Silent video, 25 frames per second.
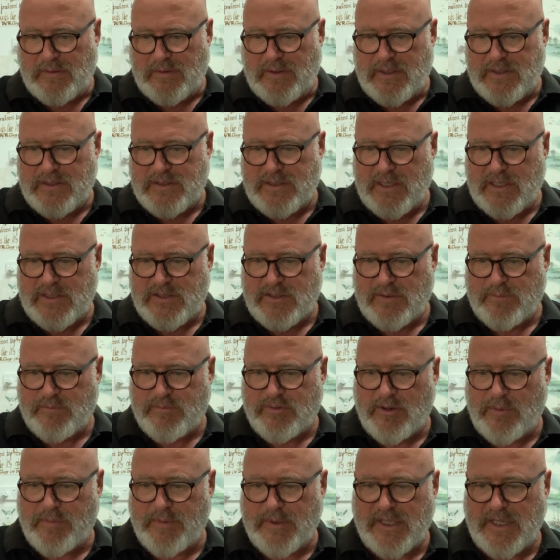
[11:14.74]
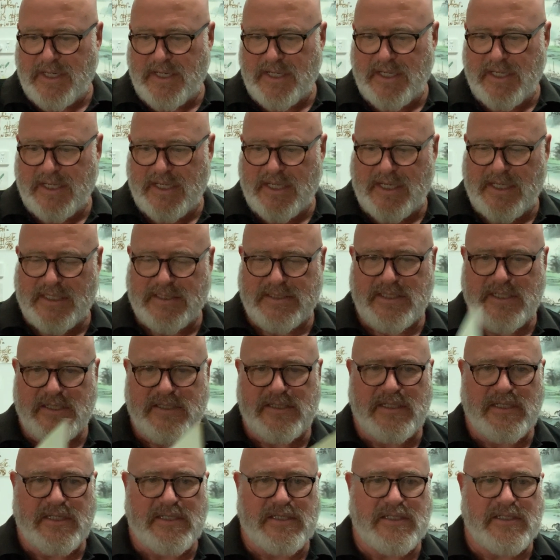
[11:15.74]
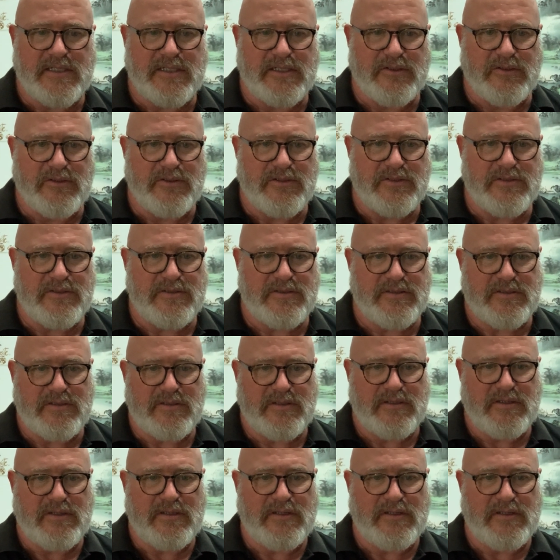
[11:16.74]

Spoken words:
He says that propagating artistic skills